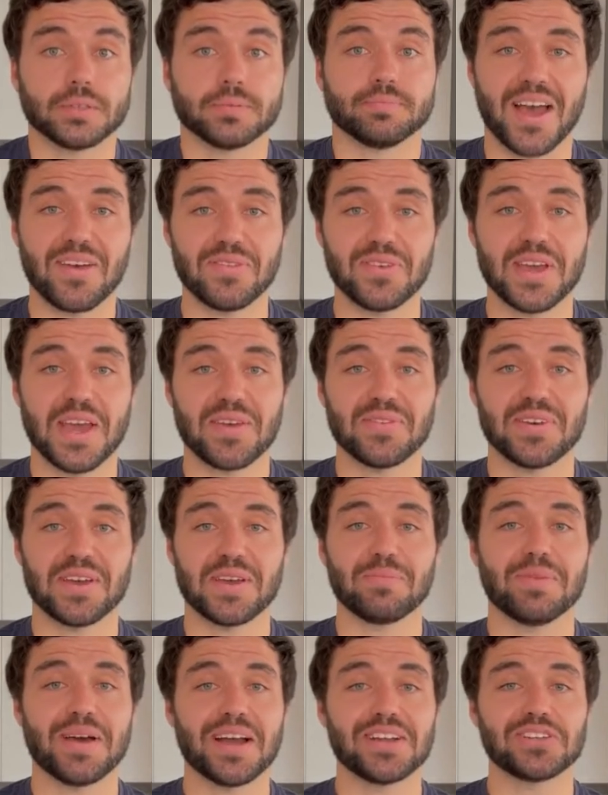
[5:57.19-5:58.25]
Have you ever
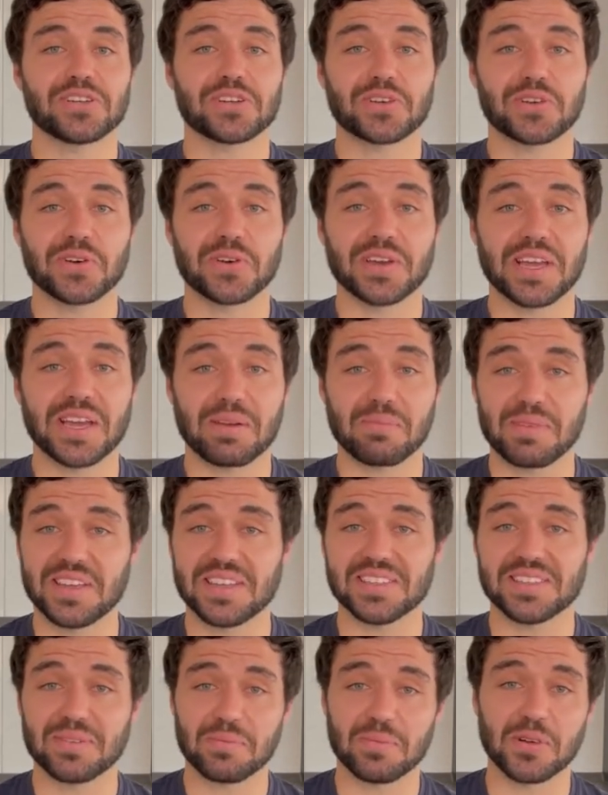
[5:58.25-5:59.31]
imagined cooking
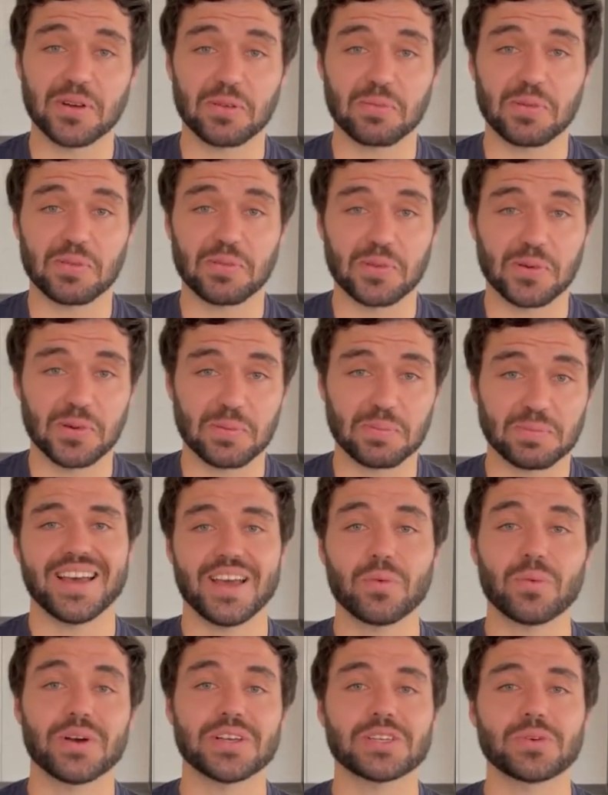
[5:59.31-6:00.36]
meat in milk before?
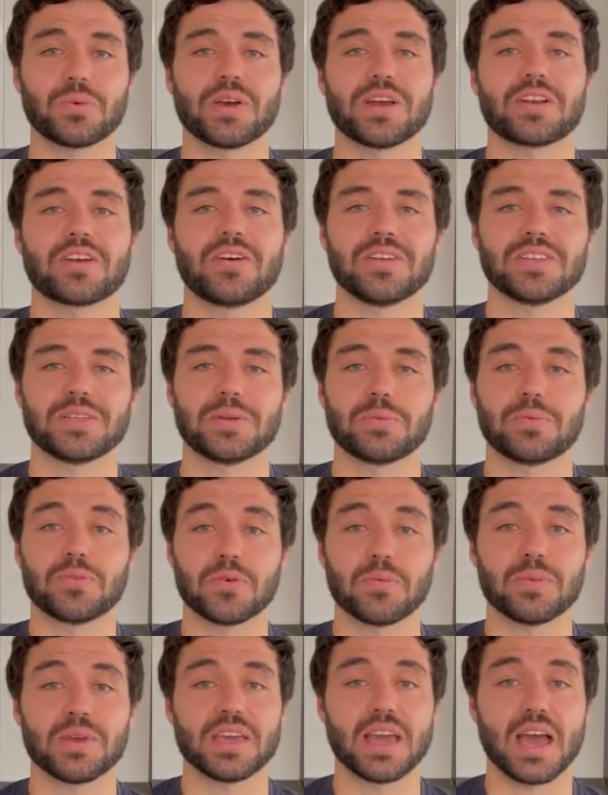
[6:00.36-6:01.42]
It was a weird concept for
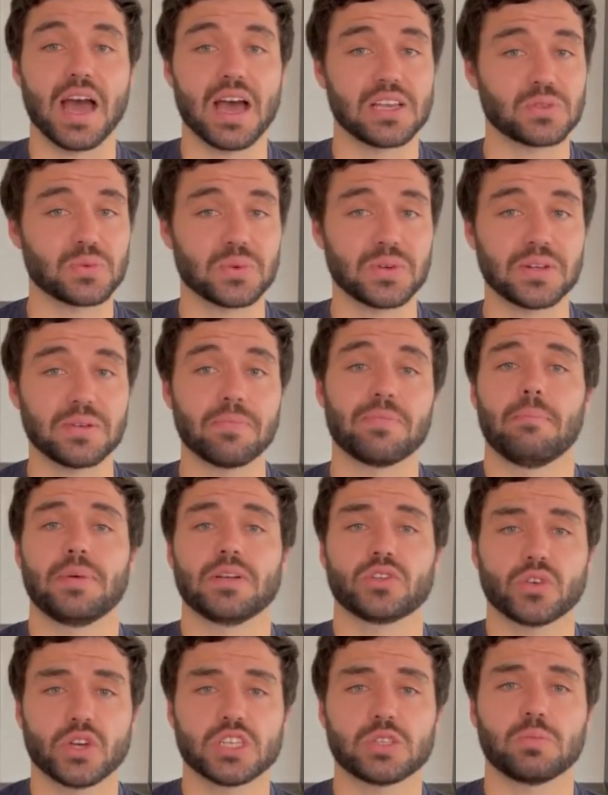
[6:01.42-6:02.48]
me as well, but
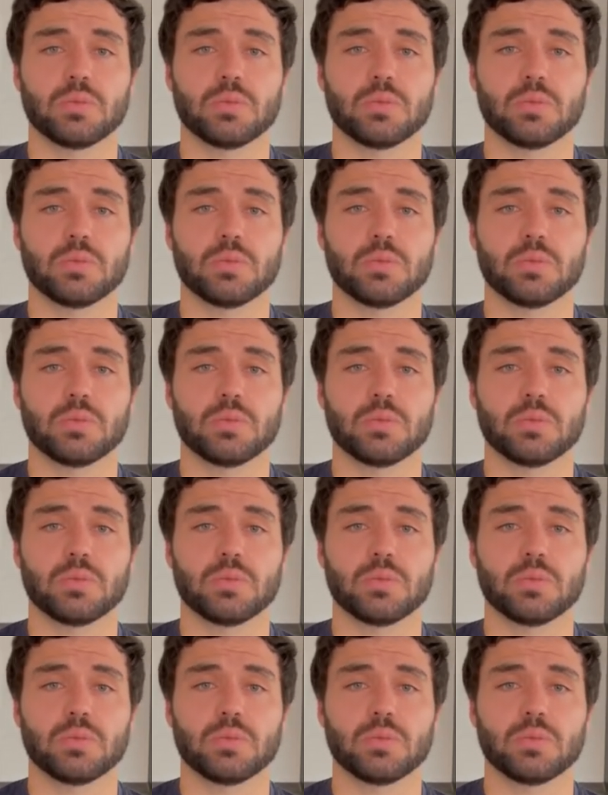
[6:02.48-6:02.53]
trust